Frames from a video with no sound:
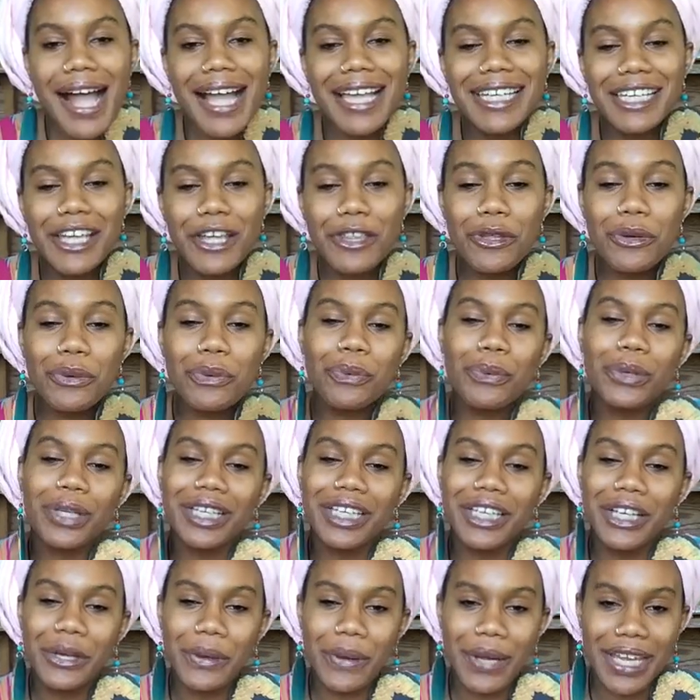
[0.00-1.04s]
Another
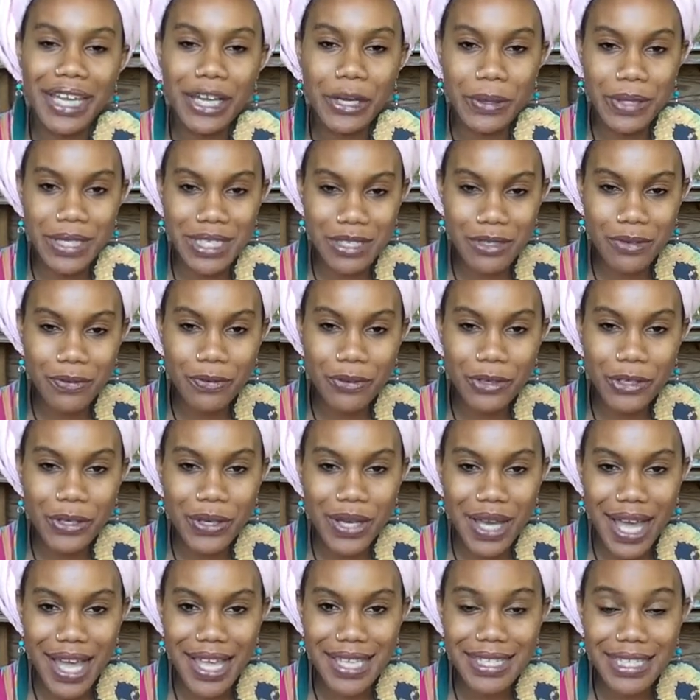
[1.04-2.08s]
really great crystal for you
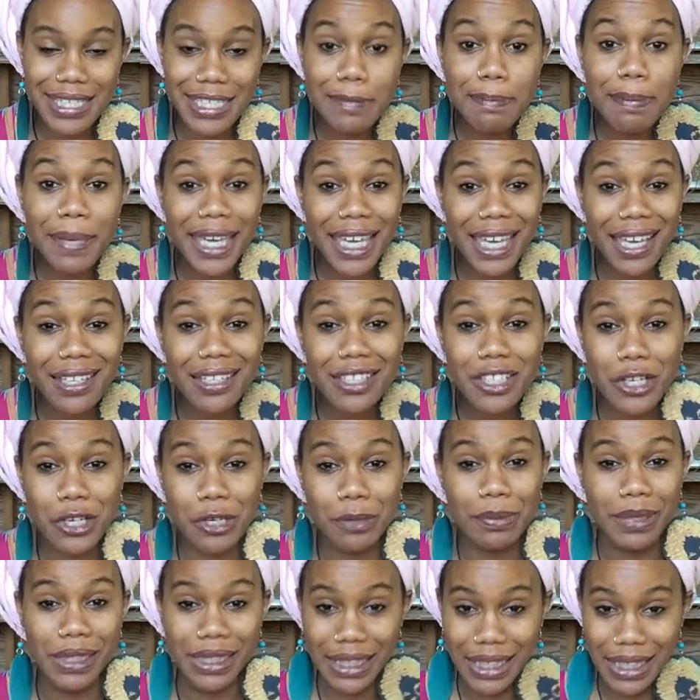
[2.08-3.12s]
guys is pink
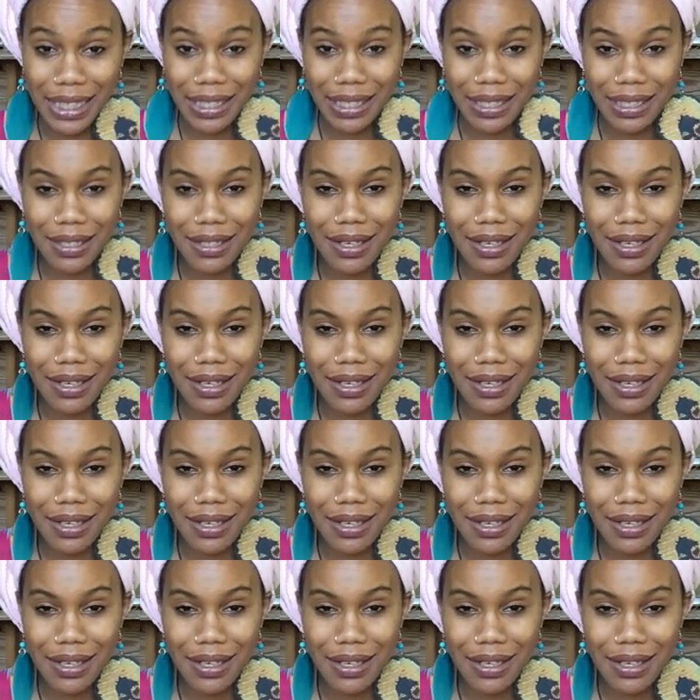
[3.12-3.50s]
tourmaline.